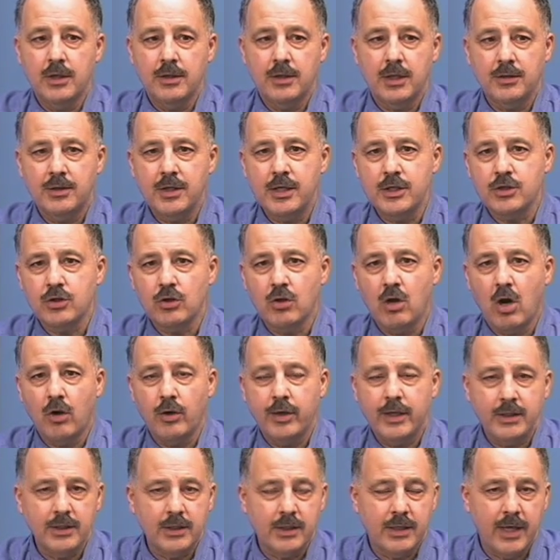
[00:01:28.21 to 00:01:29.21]
that these are all
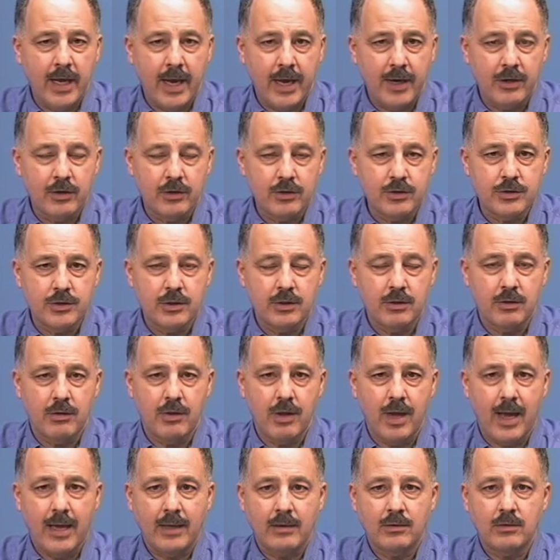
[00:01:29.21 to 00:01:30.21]
indicators
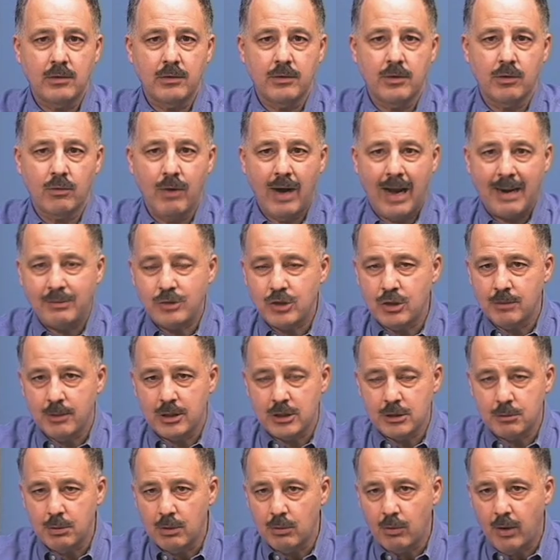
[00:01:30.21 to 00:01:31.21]
that the rapture
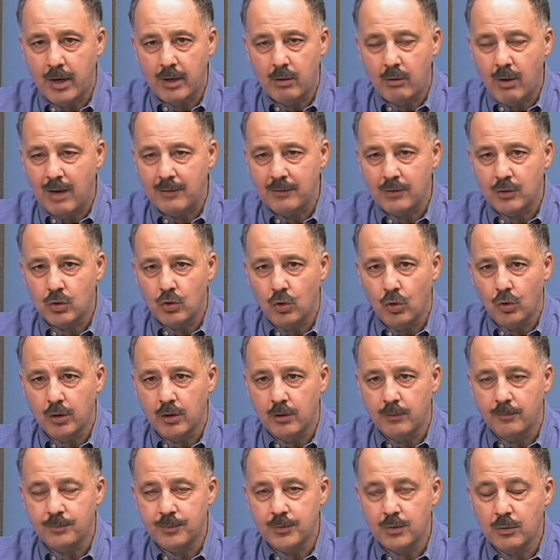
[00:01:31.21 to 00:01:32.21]
must be right around the
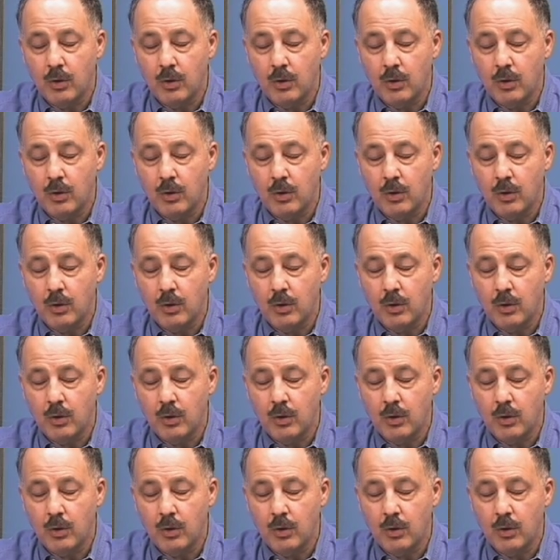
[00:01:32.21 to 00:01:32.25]
corner.